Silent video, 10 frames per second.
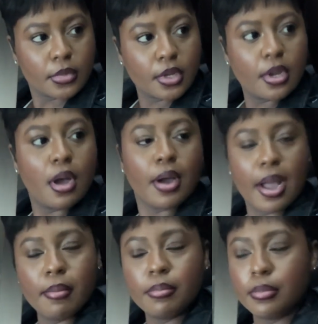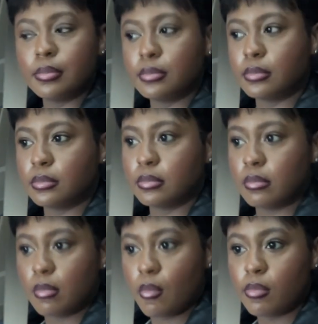You know what I'm saying? Like this is my
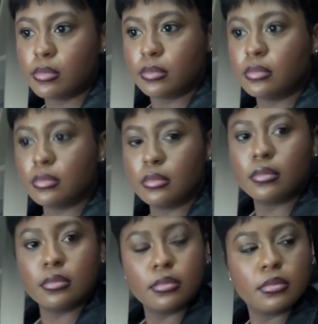girl. You feel what I'm saying?